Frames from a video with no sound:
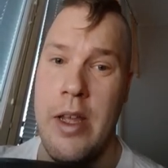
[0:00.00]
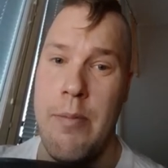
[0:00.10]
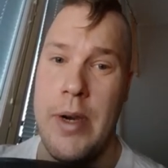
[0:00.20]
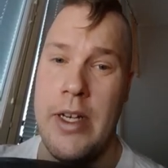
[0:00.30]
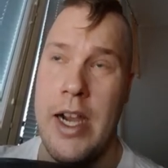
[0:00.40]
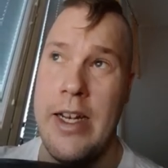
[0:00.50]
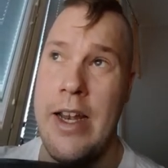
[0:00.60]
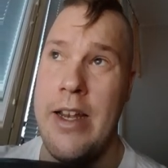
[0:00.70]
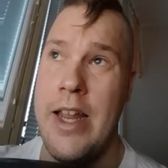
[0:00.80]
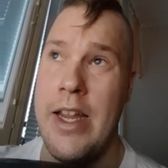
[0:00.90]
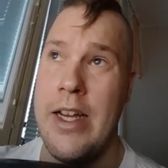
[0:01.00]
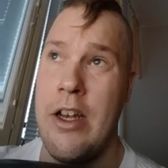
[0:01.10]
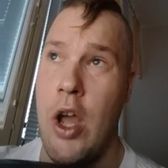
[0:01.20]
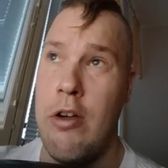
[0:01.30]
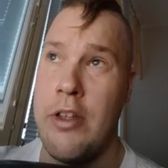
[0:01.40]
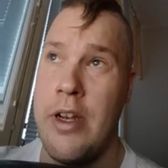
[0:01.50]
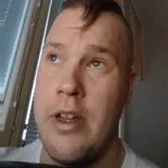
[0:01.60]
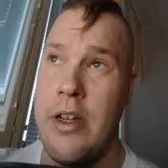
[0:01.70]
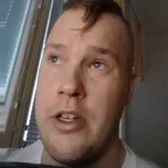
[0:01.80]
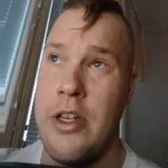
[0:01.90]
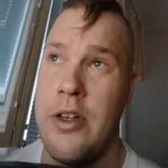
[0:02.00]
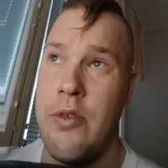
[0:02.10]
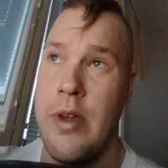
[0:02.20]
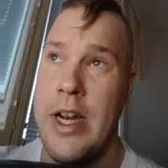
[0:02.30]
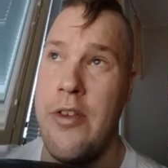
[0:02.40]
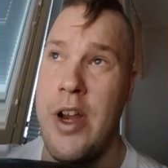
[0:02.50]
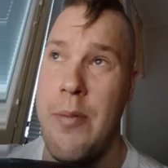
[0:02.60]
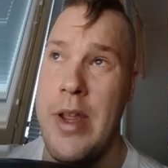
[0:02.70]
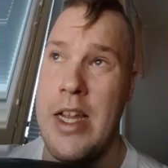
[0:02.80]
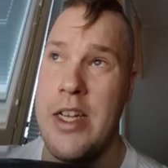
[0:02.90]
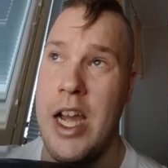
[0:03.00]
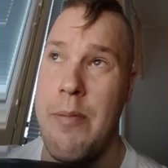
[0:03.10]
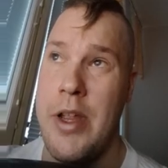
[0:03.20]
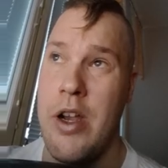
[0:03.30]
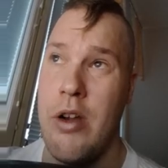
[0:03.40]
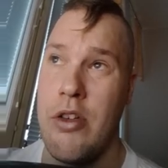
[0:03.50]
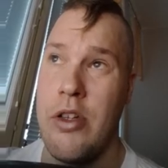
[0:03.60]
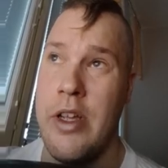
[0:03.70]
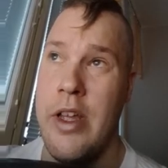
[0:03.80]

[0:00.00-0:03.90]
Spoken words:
but I didn't take it lower than 23 psi because